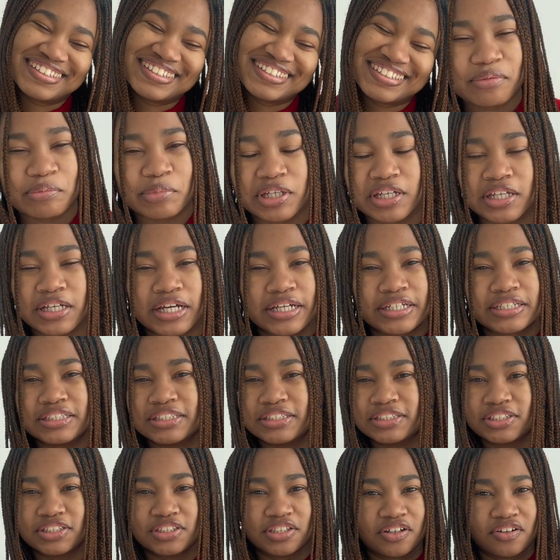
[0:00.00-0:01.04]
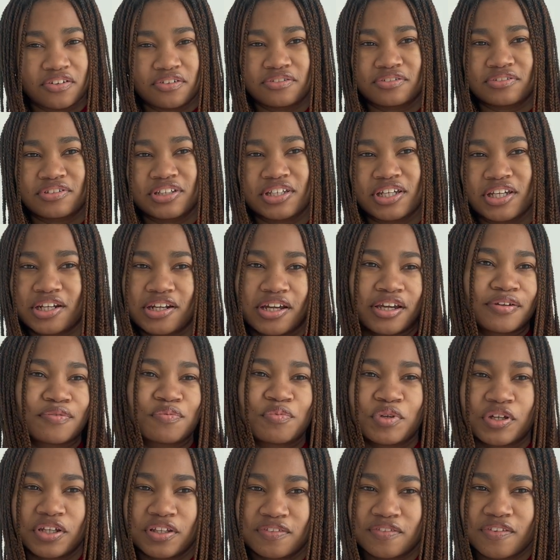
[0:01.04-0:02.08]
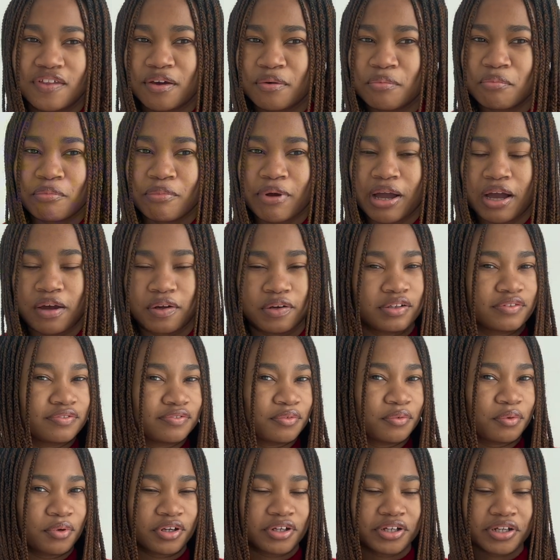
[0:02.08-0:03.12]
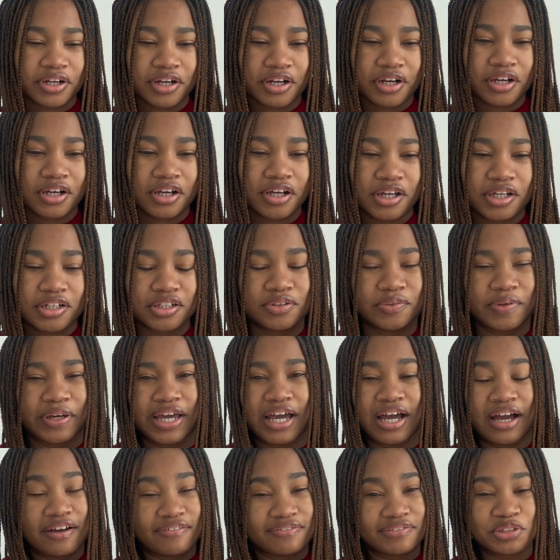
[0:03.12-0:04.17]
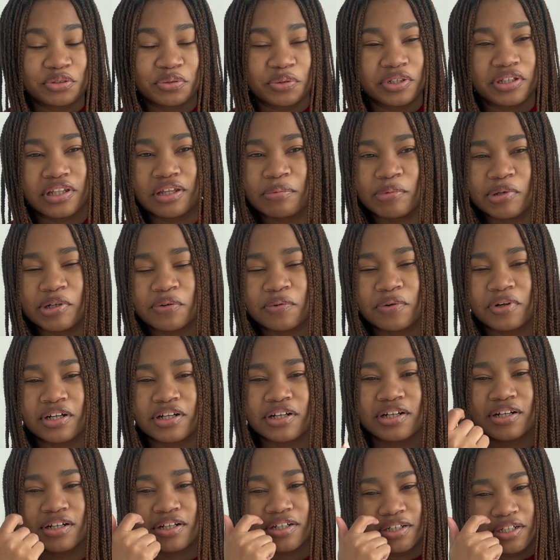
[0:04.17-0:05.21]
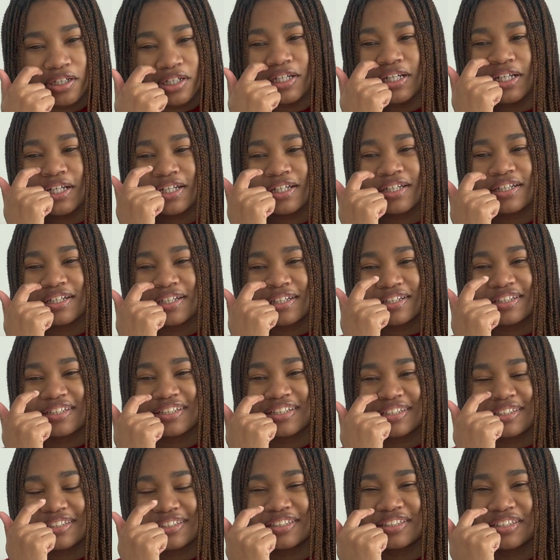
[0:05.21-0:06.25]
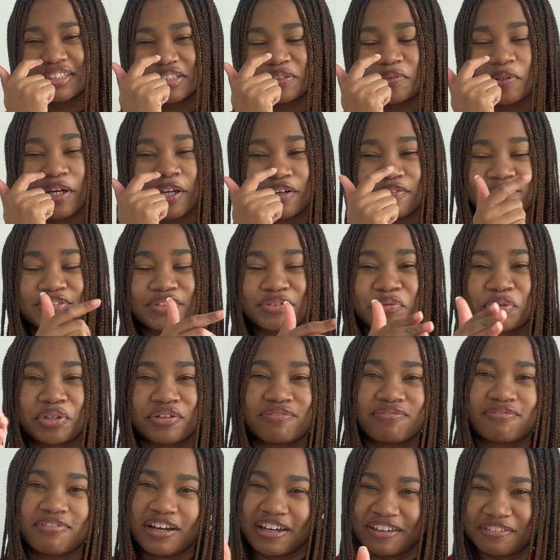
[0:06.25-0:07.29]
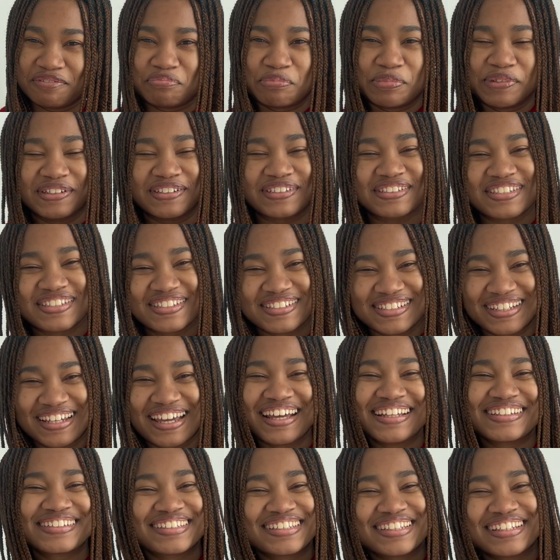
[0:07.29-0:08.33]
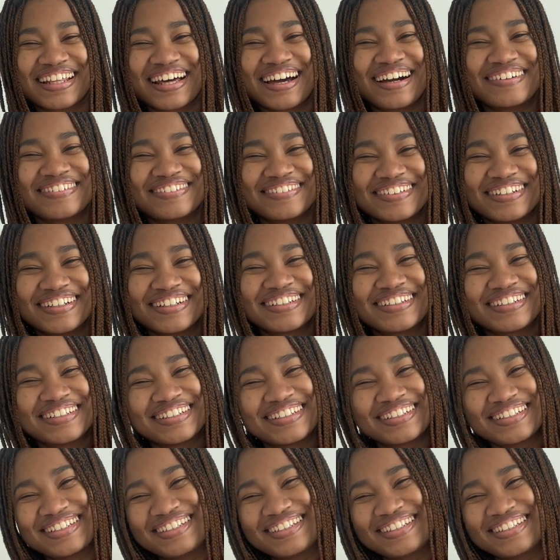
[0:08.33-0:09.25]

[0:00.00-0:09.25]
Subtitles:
But yeah, I need to know, can I read them out of order? Do I have to read them in order? Do I have to read 5 books to get to that one?